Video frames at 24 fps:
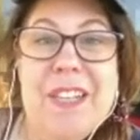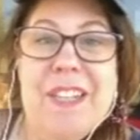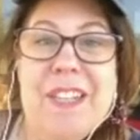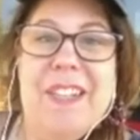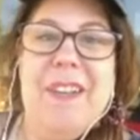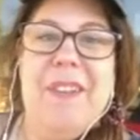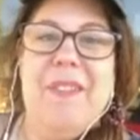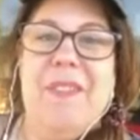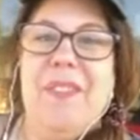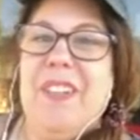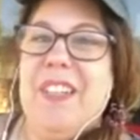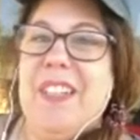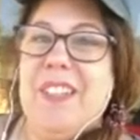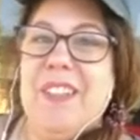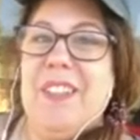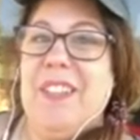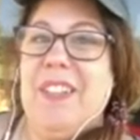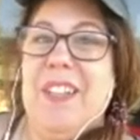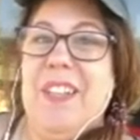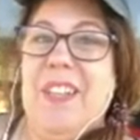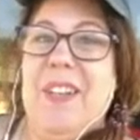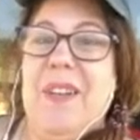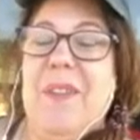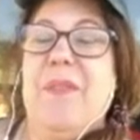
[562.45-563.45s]
And I'm
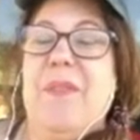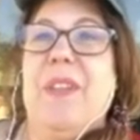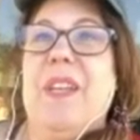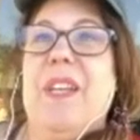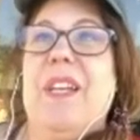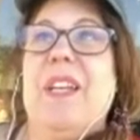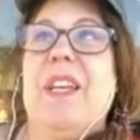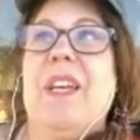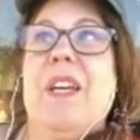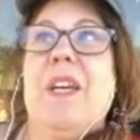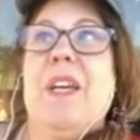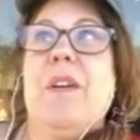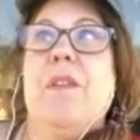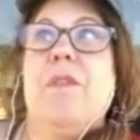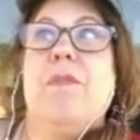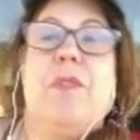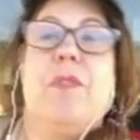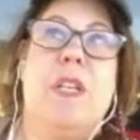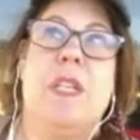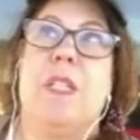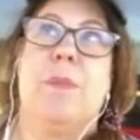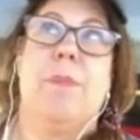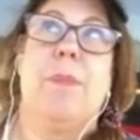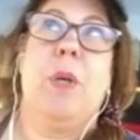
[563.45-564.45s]
like,
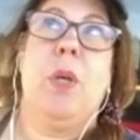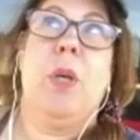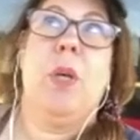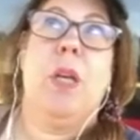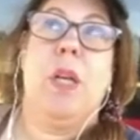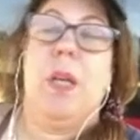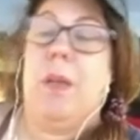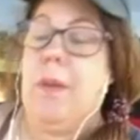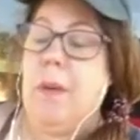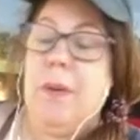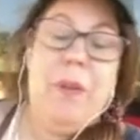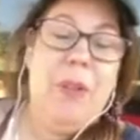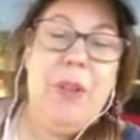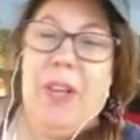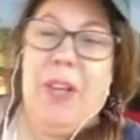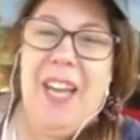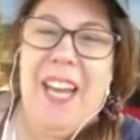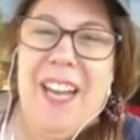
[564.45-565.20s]
Facebook. I don't.